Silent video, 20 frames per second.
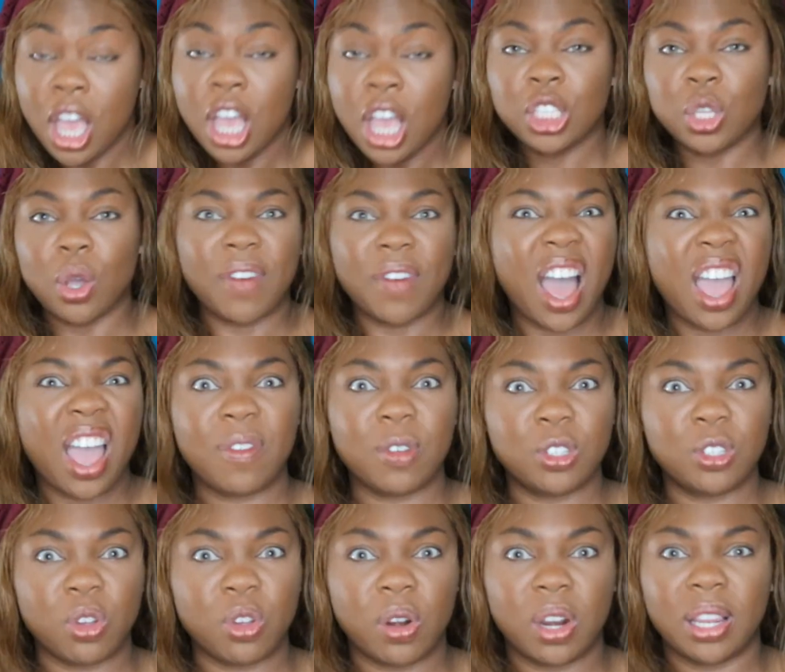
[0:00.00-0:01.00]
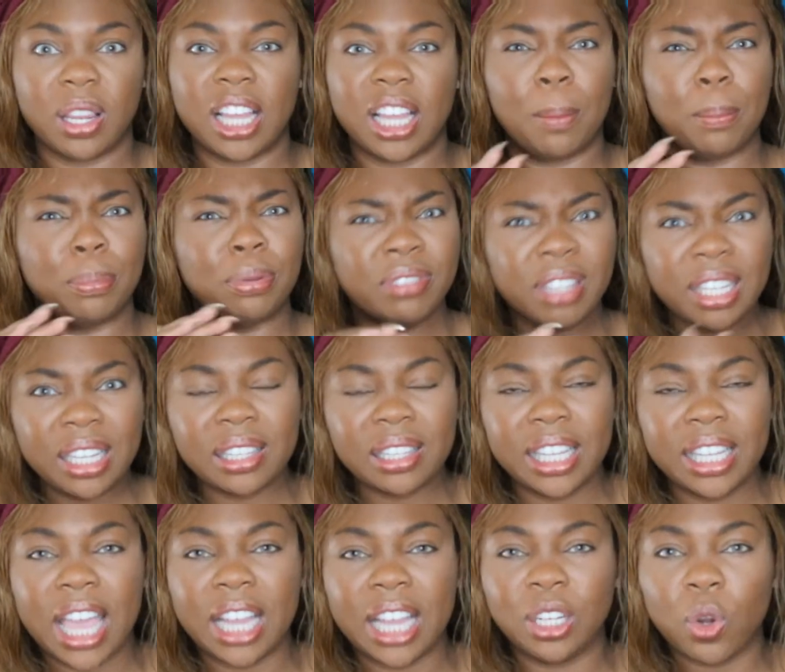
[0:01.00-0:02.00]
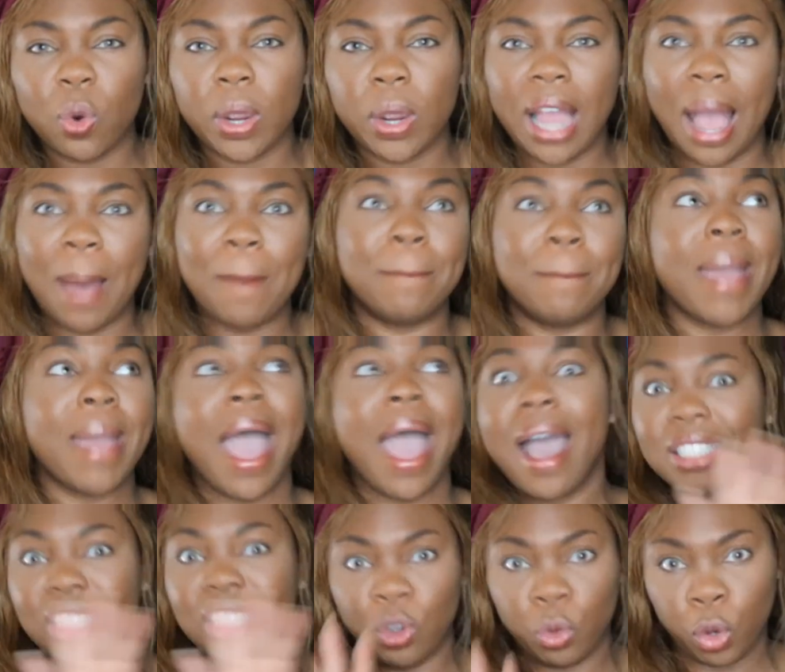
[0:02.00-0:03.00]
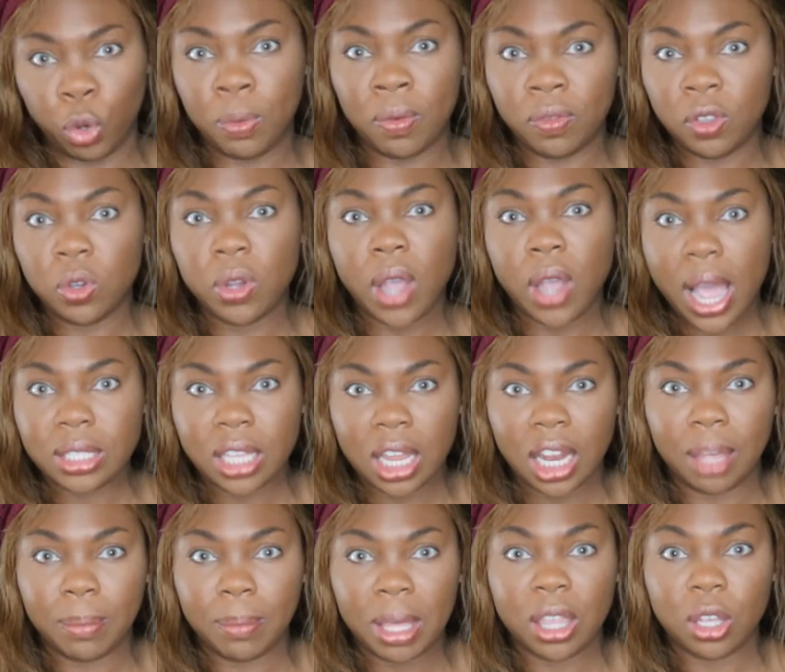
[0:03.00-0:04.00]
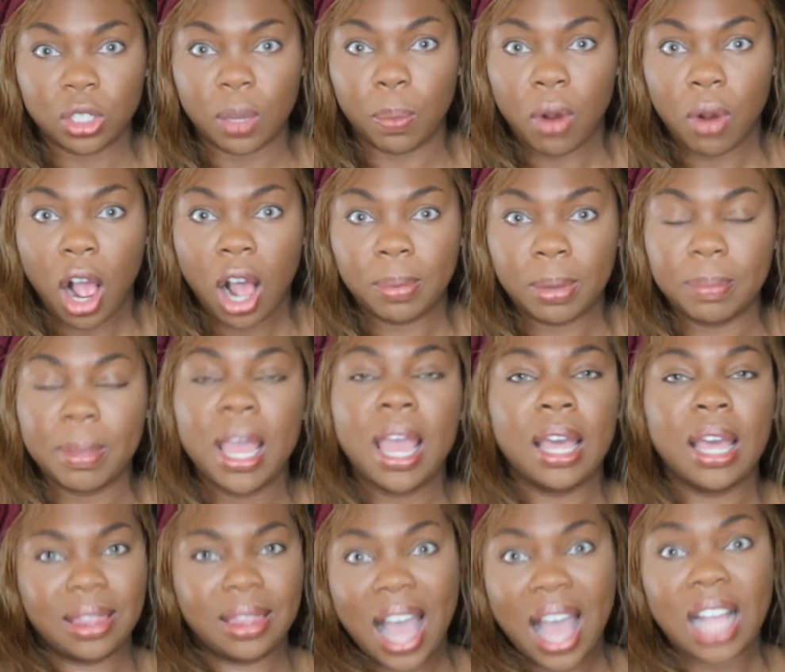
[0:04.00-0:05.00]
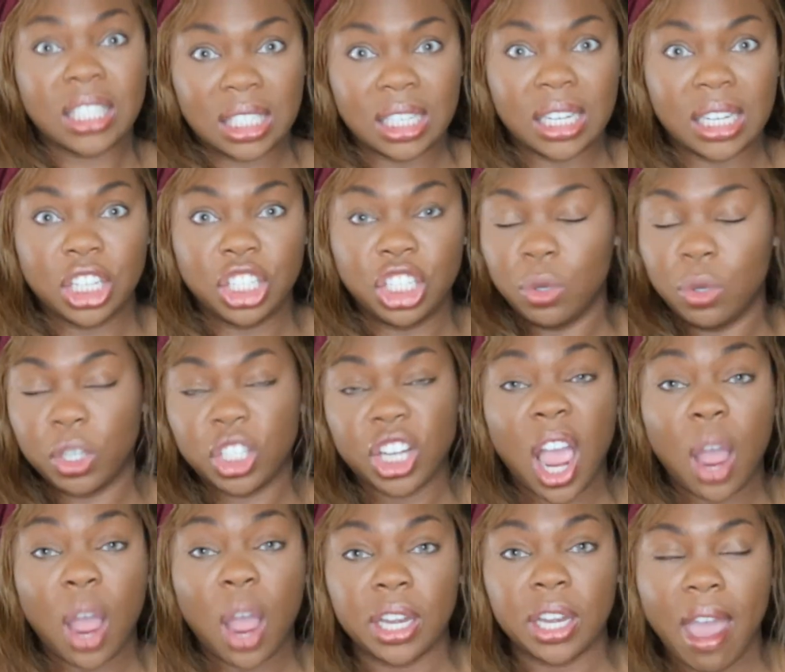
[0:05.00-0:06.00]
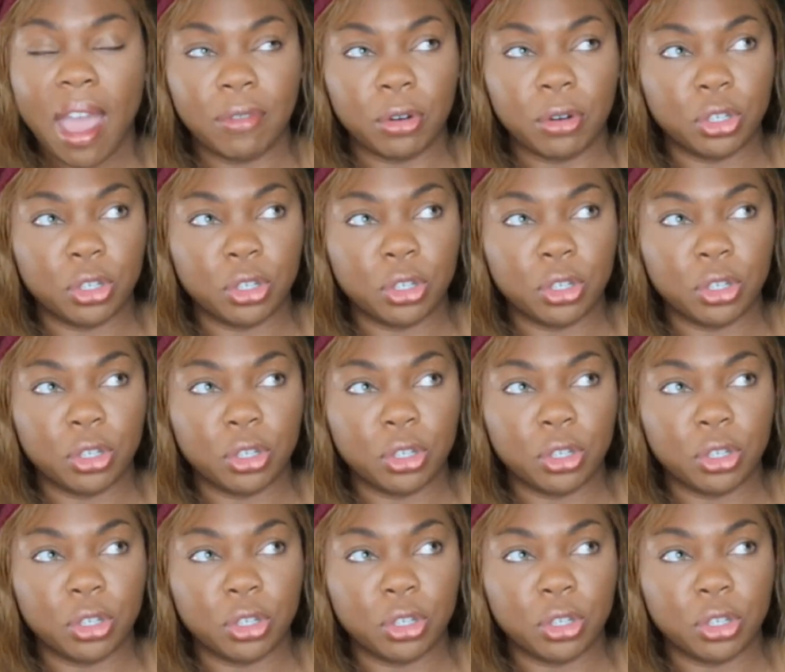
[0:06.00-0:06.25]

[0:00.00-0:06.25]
So if I ever started like completely ignoring a mass group of you guys telling me there's a problem, that's an issue, which I would never